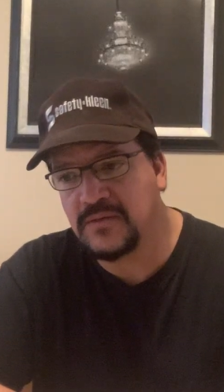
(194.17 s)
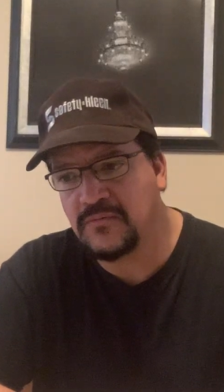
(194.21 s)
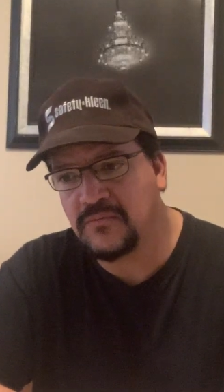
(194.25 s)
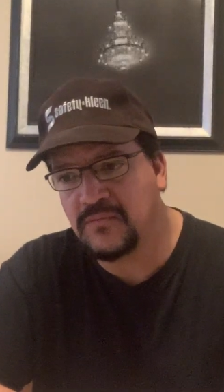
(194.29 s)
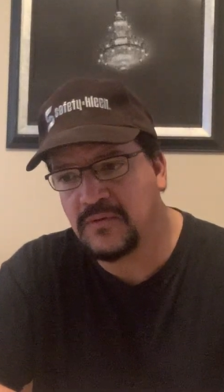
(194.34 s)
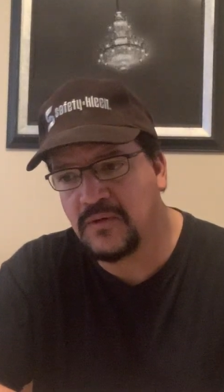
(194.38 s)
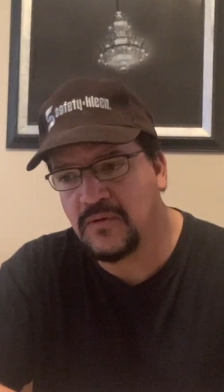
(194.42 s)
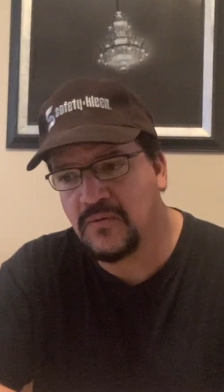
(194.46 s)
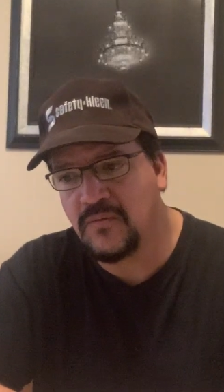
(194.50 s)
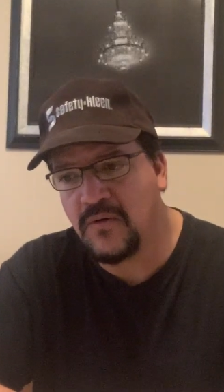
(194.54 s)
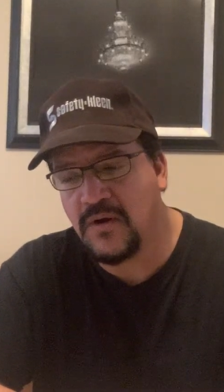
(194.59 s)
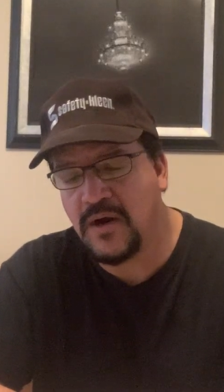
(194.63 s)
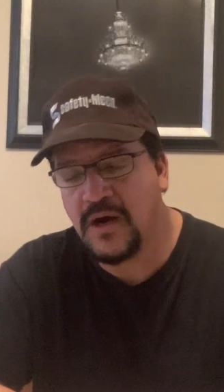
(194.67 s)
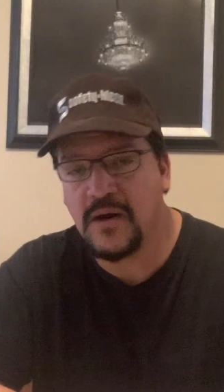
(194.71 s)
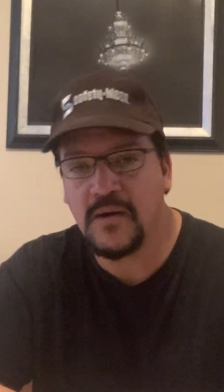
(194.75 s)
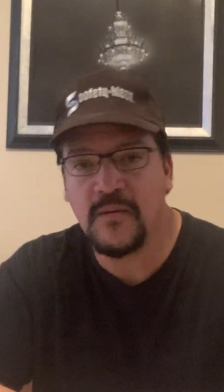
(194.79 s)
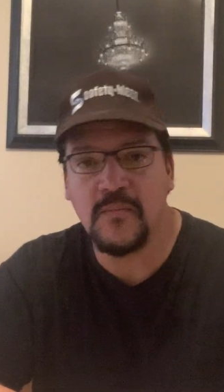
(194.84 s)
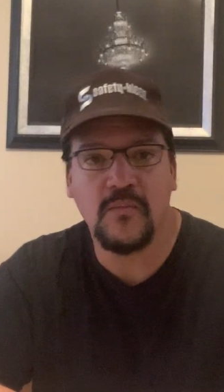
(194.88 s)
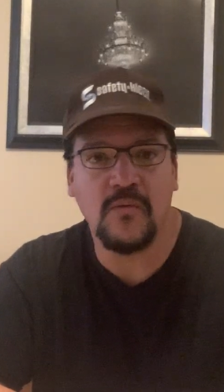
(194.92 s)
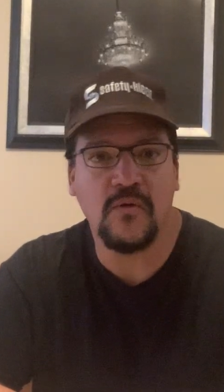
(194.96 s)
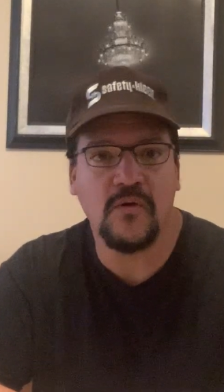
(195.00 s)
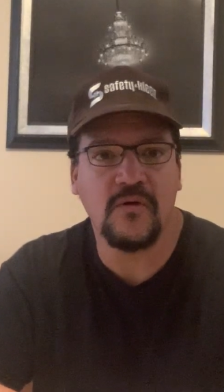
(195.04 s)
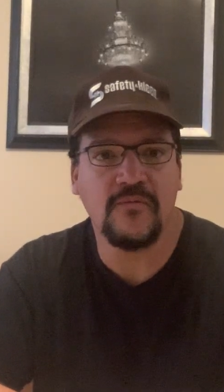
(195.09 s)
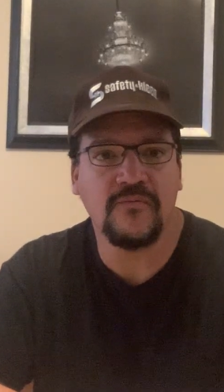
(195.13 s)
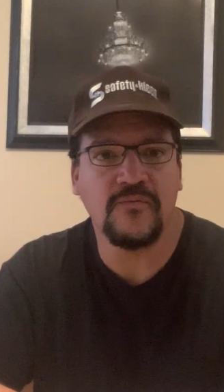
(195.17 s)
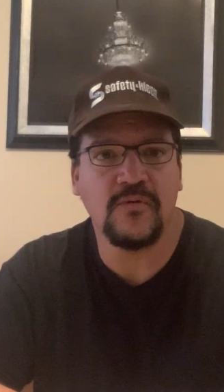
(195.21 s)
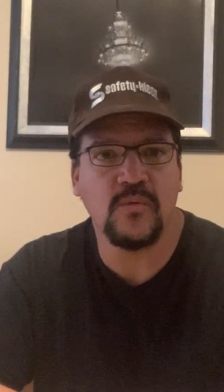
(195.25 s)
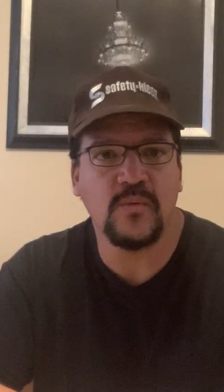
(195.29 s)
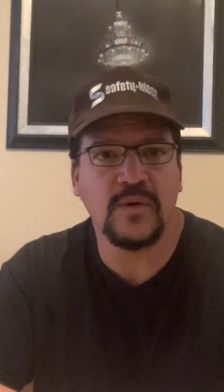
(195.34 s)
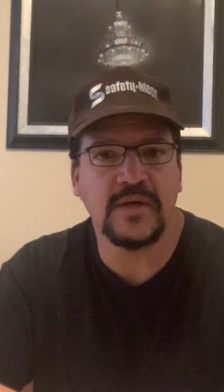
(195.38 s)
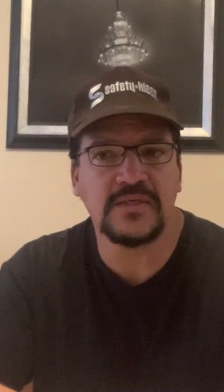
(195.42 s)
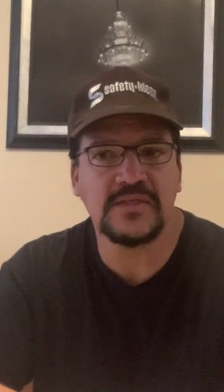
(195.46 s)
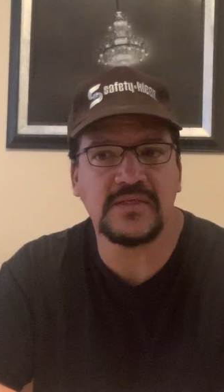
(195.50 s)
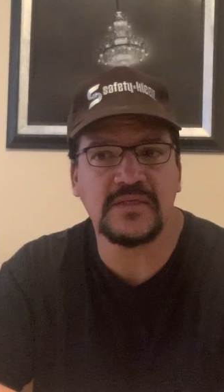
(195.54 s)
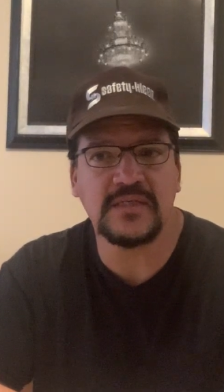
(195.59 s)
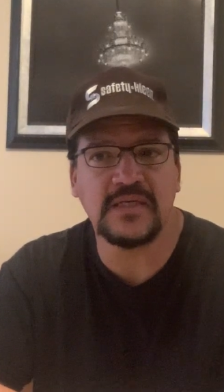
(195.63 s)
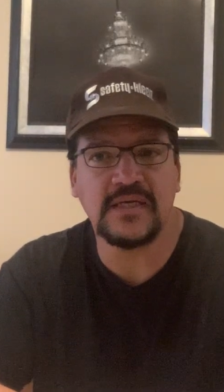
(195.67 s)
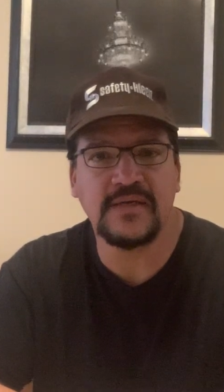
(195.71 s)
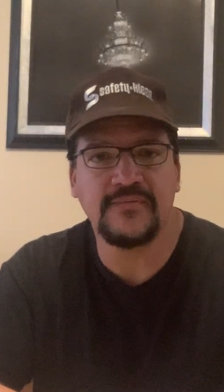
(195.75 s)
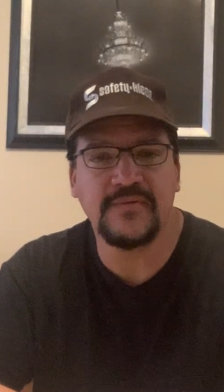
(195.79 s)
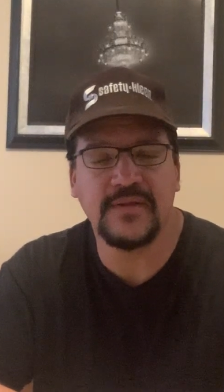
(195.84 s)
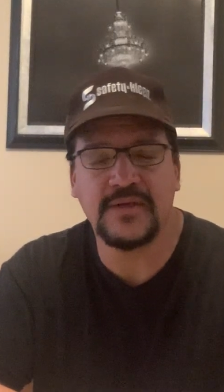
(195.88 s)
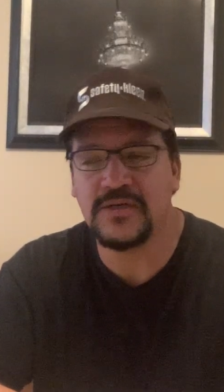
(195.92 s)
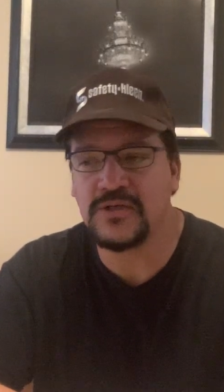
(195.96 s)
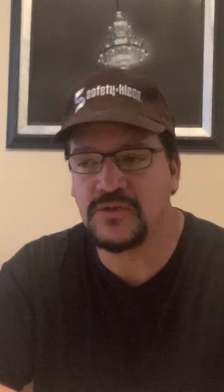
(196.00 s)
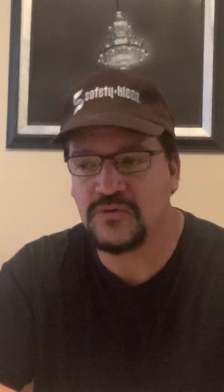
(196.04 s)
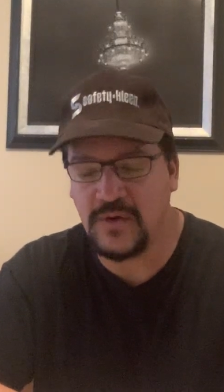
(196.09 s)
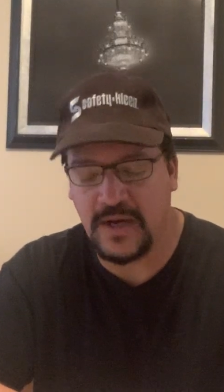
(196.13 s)
require more of a wet sleeve
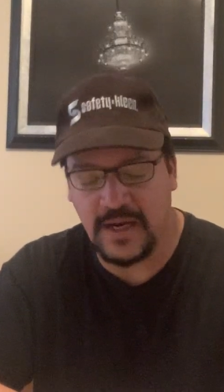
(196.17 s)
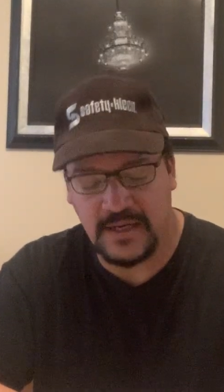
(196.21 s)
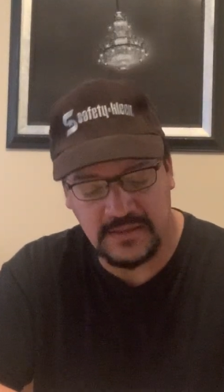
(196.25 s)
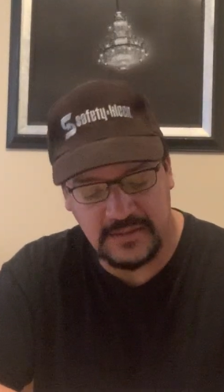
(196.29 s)
than a dry